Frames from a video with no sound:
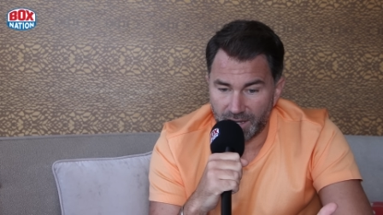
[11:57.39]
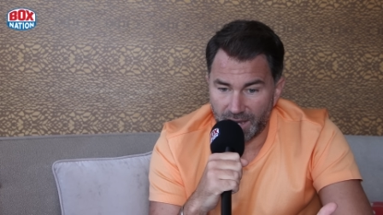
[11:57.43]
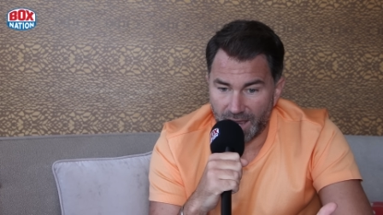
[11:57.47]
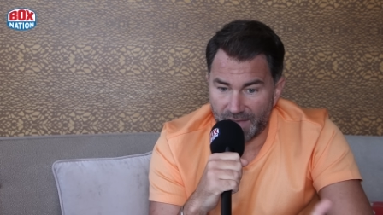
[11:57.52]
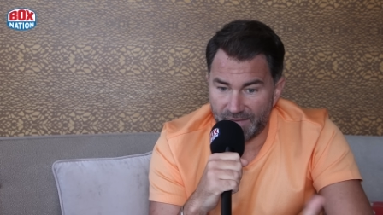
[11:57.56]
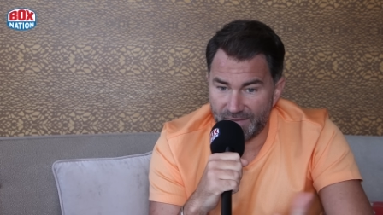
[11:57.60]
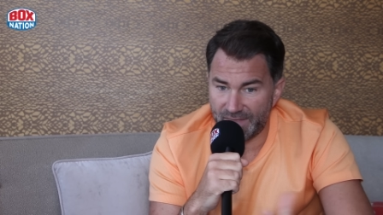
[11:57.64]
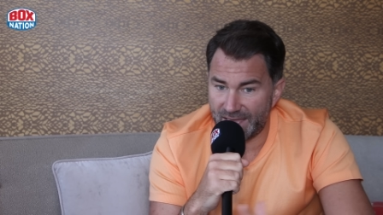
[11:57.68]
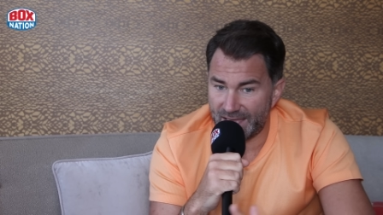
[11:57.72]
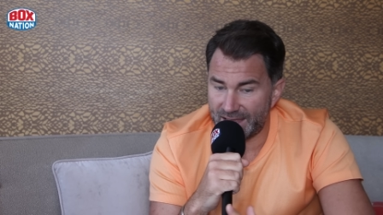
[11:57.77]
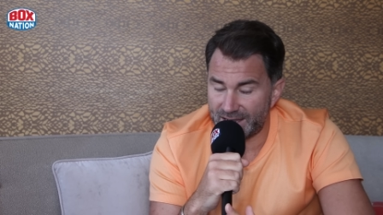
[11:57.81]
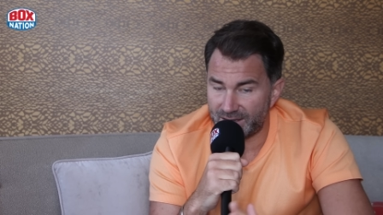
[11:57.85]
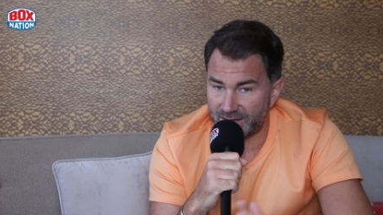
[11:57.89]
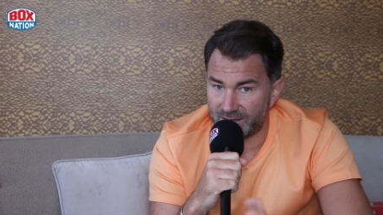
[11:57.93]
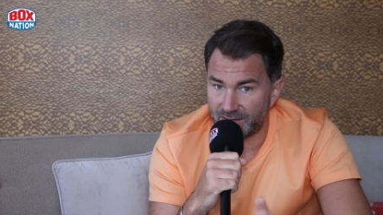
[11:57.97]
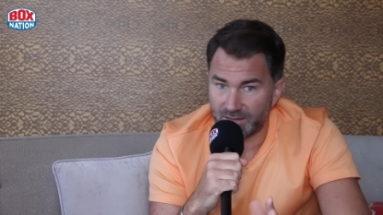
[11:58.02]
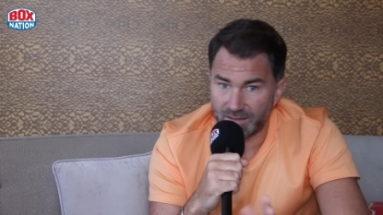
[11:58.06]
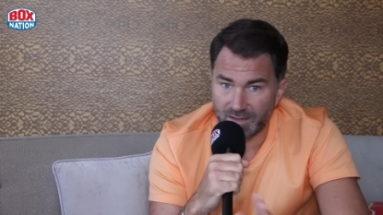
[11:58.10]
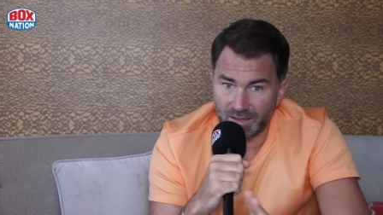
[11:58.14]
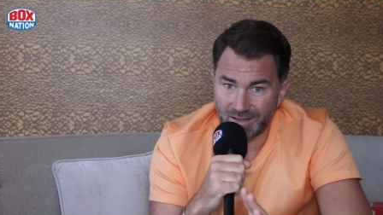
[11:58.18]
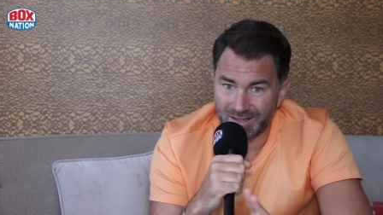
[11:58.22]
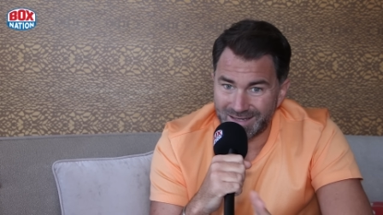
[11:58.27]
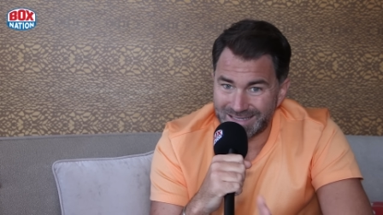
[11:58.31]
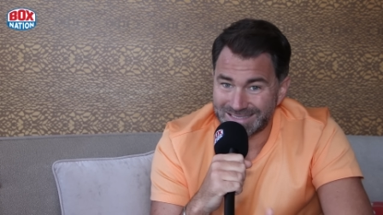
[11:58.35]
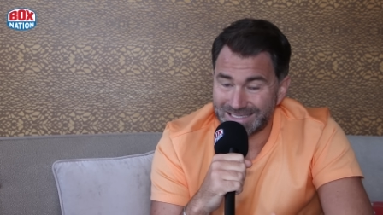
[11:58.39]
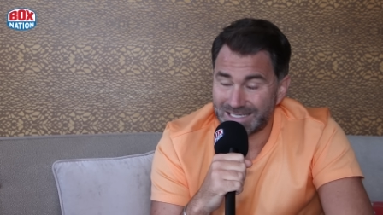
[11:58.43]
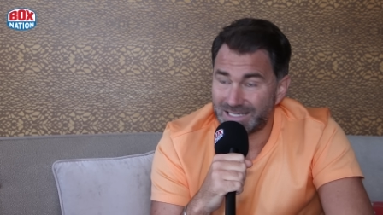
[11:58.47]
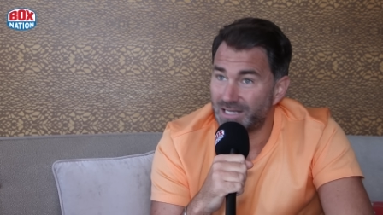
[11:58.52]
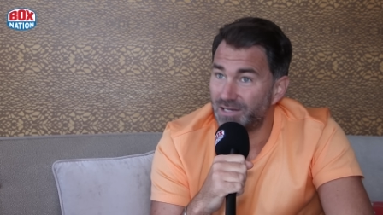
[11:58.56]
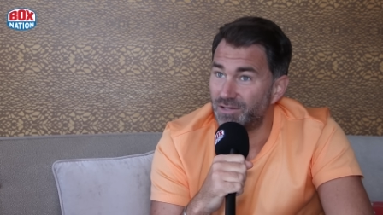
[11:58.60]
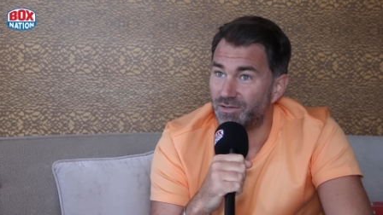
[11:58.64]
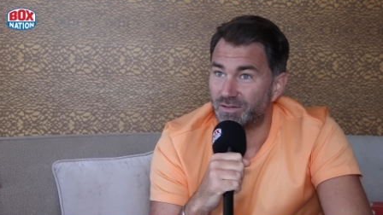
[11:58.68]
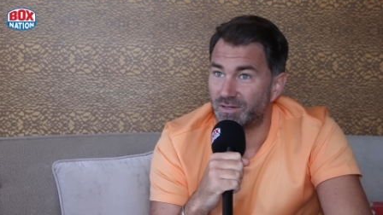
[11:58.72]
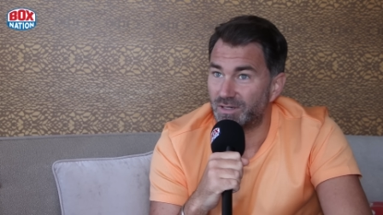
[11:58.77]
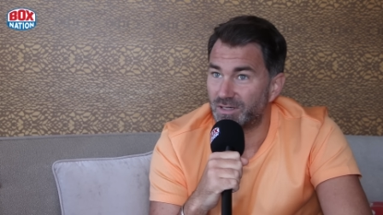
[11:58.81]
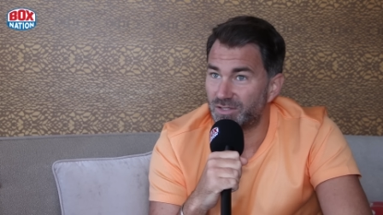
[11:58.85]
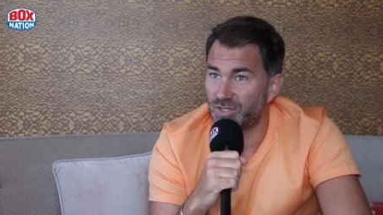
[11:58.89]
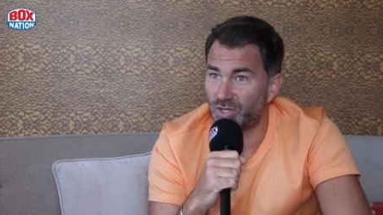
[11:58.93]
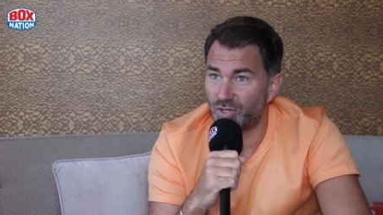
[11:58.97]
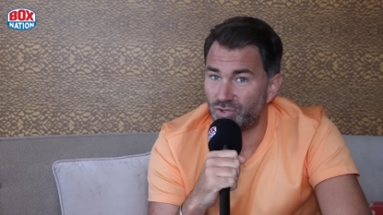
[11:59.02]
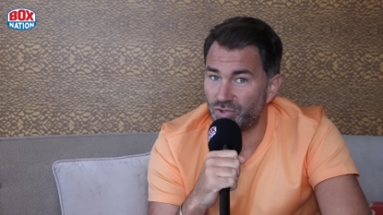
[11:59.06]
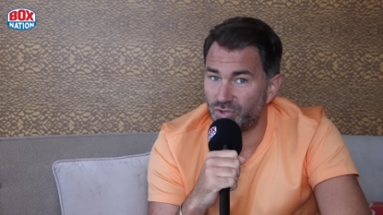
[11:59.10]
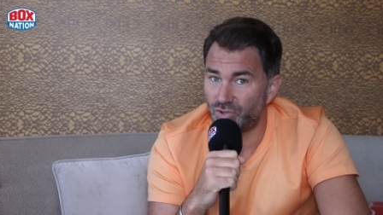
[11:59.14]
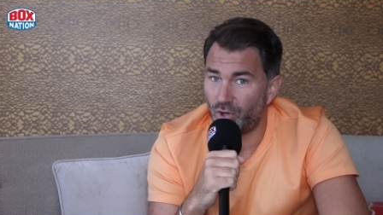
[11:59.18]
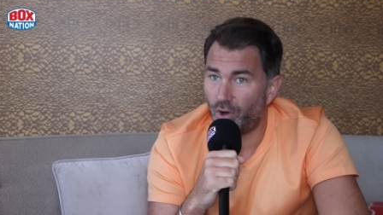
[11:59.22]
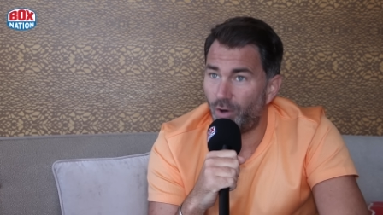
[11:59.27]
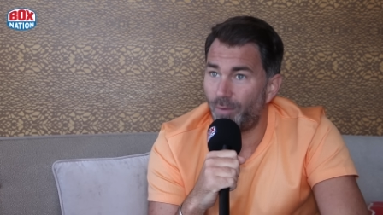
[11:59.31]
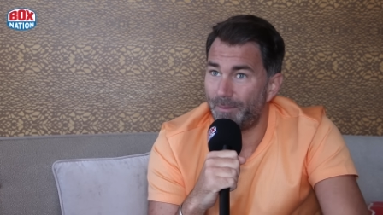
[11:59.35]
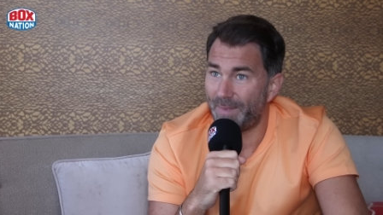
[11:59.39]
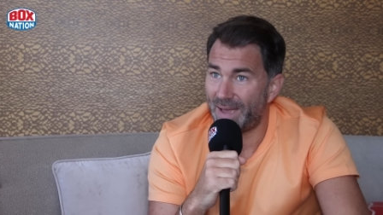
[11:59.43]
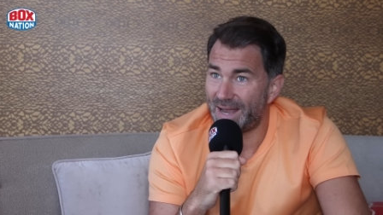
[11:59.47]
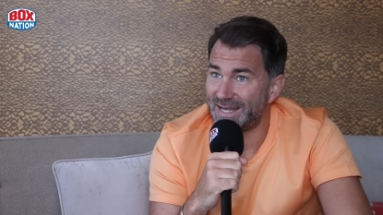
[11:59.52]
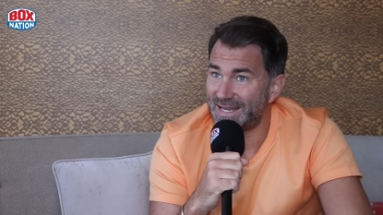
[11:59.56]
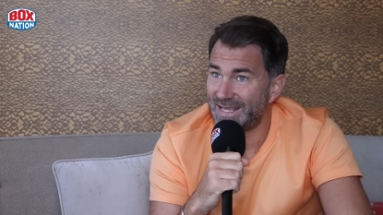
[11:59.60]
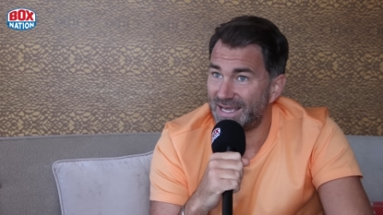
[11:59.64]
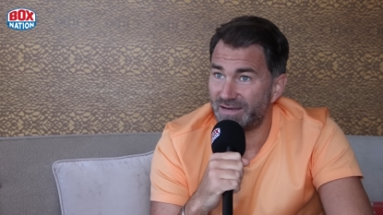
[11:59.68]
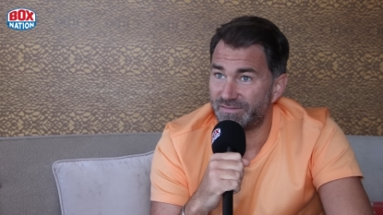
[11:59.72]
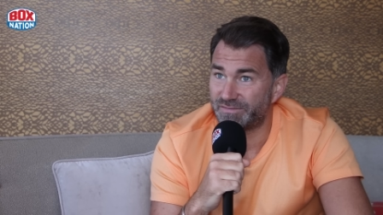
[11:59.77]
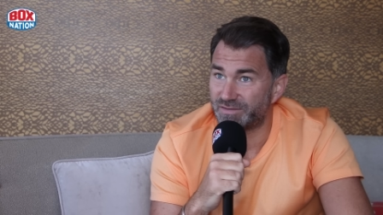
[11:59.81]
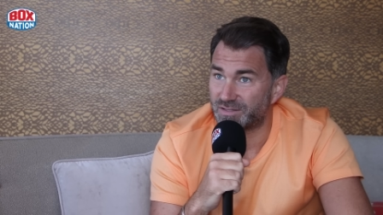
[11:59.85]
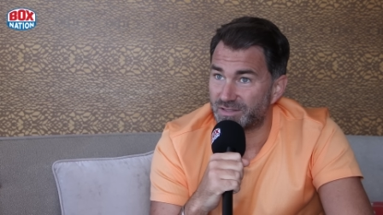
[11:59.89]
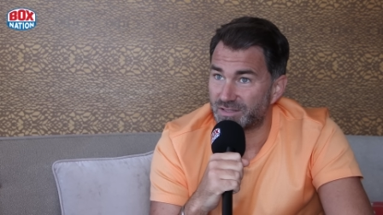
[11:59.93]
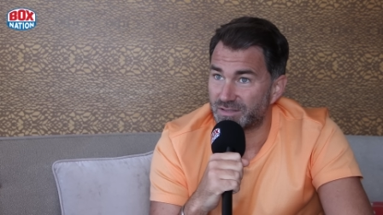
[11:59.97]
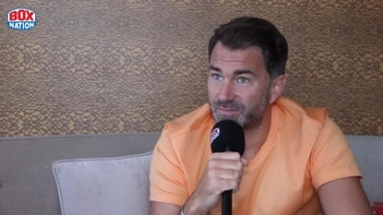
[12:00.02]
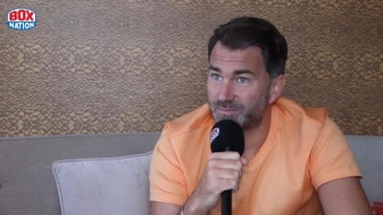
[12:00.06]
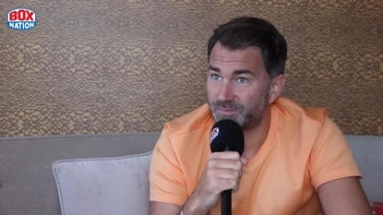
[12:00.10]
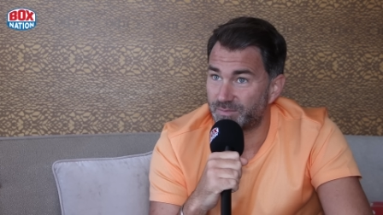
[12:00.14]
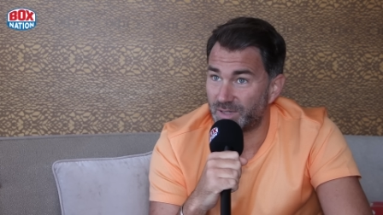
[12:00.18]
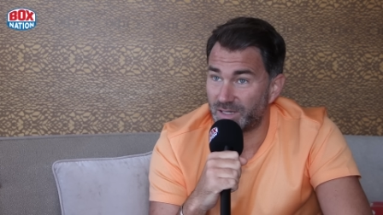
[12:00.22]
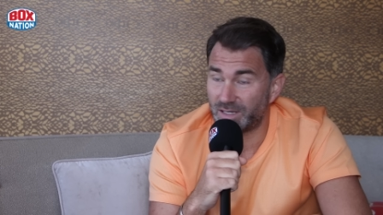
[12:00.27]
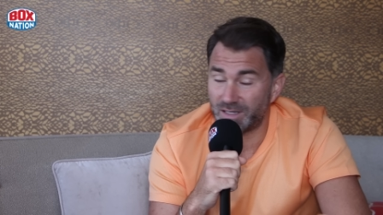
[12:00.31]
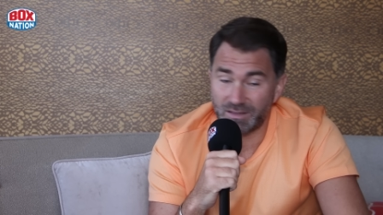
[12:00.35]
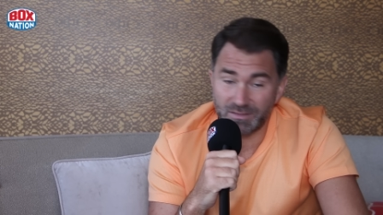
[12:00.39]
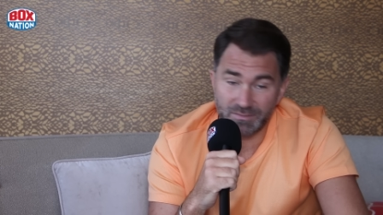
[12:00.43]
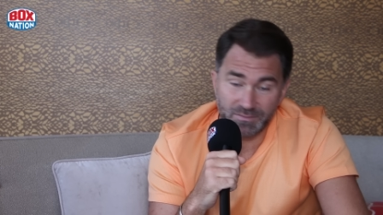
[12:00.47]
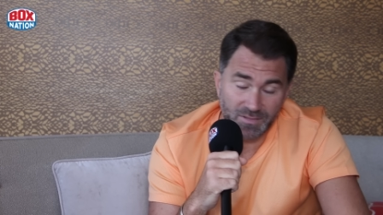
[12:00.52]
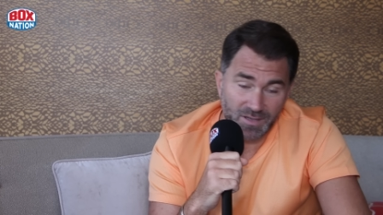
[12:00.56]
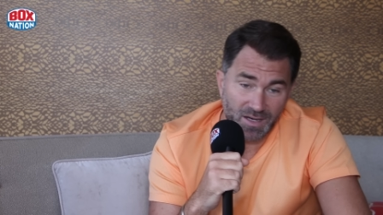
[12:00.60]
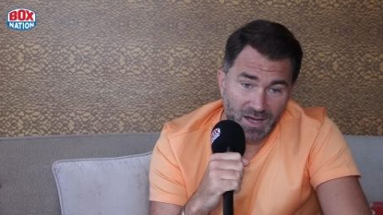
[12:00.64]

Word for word: And then, I don't know, not, not many others, but,